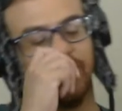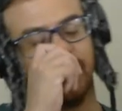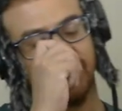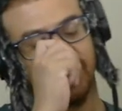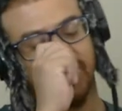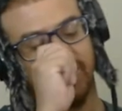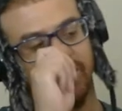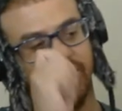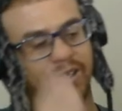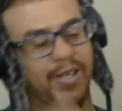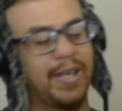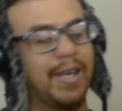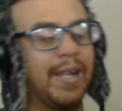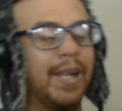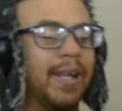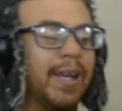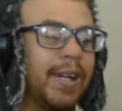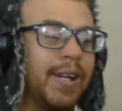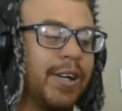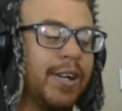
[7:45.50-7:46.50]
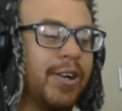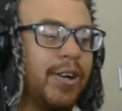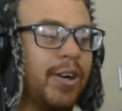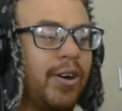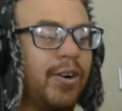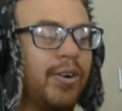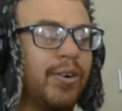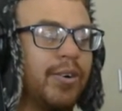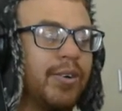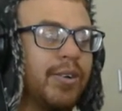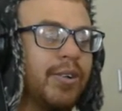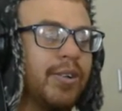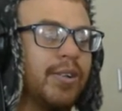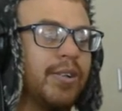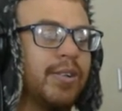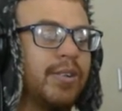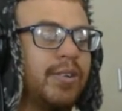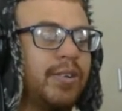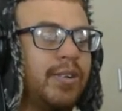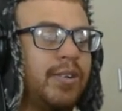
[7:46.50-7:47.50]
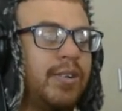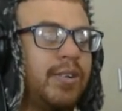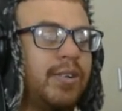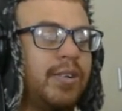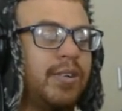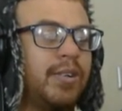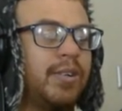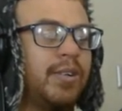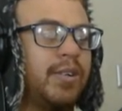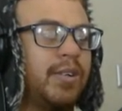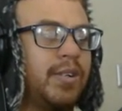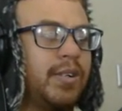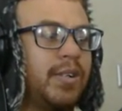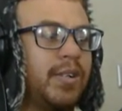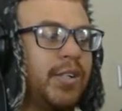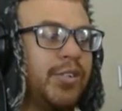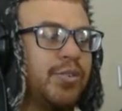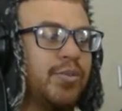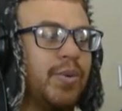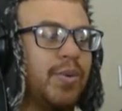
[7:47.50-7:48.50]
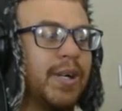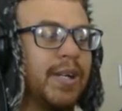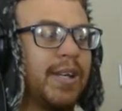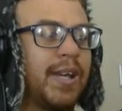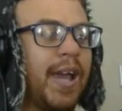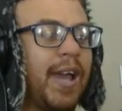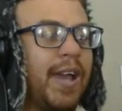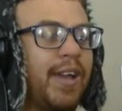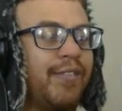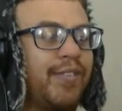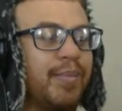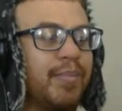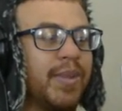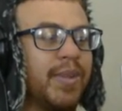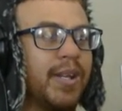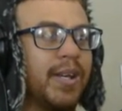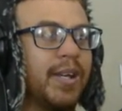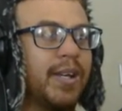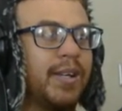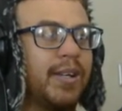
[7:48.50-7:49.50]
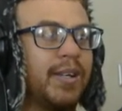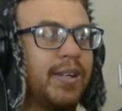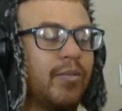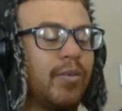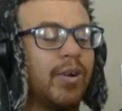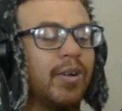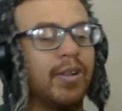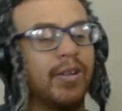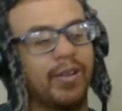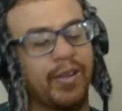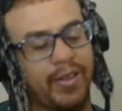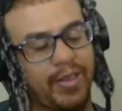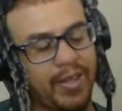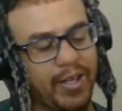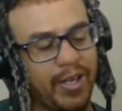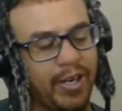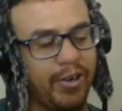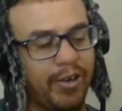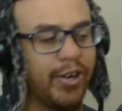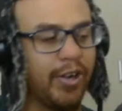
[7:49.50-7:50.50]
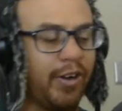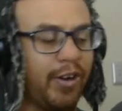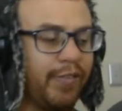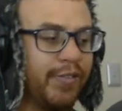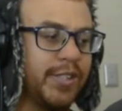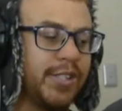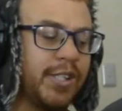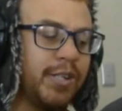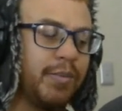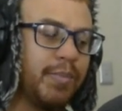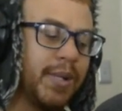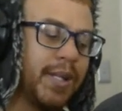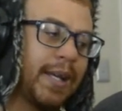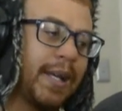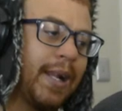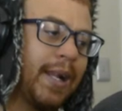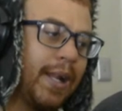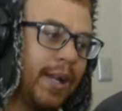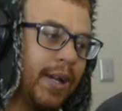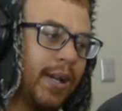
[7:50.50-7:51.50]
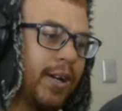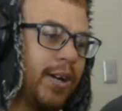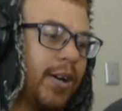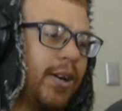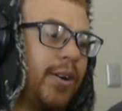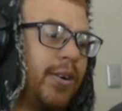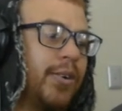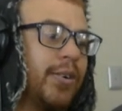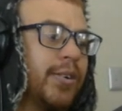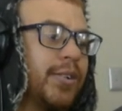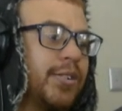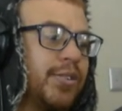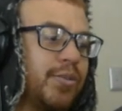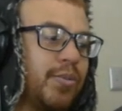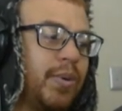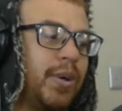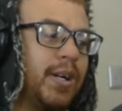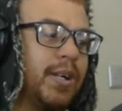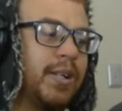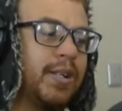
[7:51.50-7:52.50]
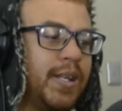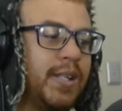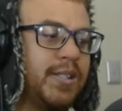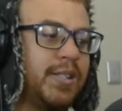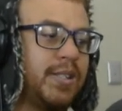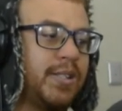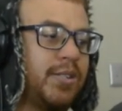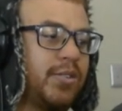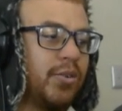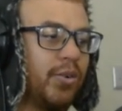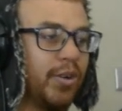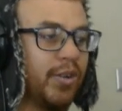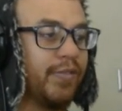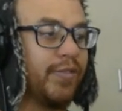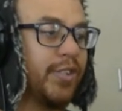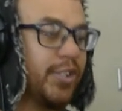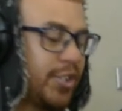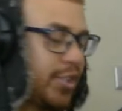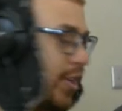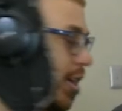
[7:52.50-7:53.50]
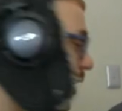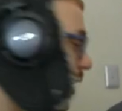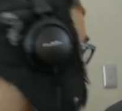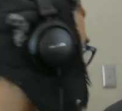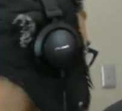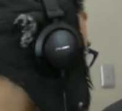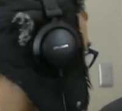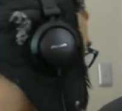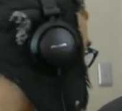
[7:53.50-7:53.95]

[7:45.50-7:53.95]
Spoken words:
Oh, so the clear goal is what gave him the, well, the theory obviously, but the clear goal is what is sort of the trigger.